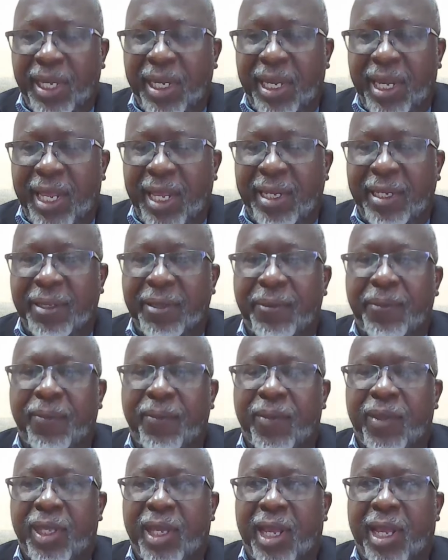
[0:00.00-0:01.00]
being led
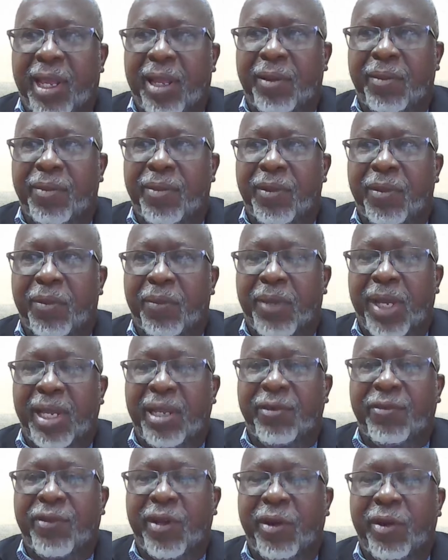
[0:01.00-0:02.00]

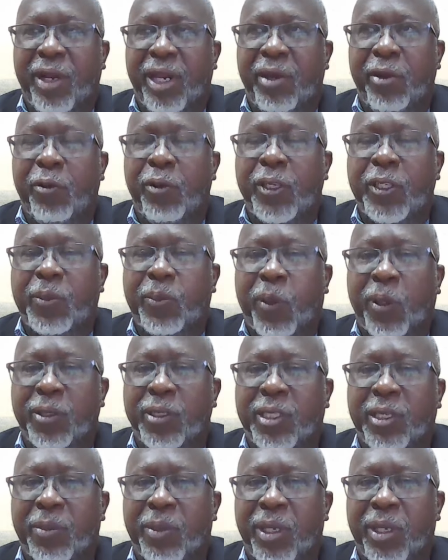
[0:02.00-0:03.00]
by a very
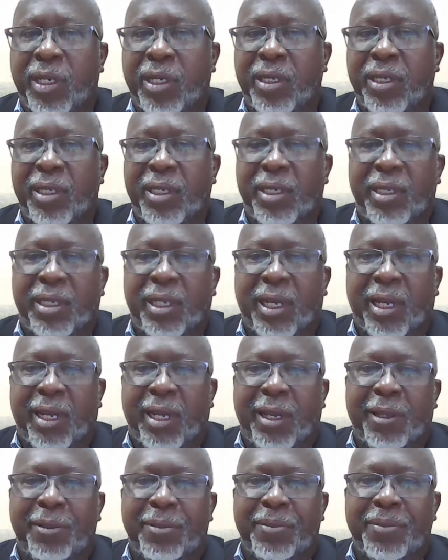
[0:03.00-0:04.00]
responsible
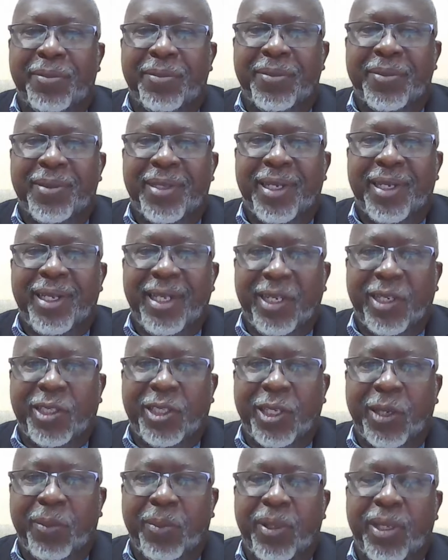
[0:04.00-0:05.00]

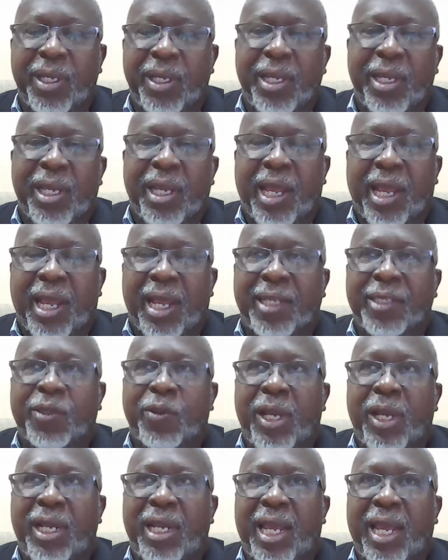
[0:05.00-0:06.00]
leadership,
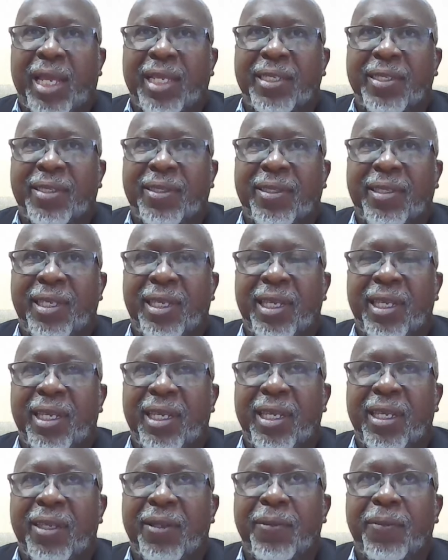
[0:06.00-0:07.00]
as well as
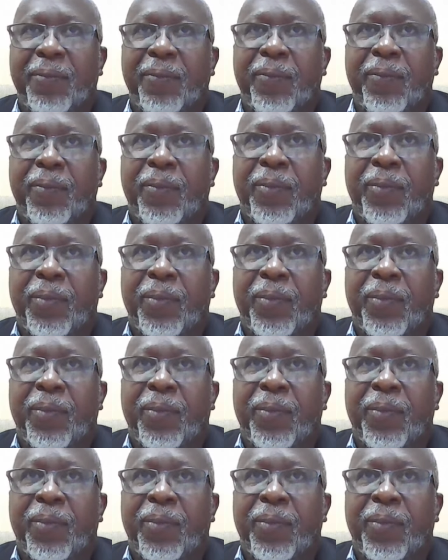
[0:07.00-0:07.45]
the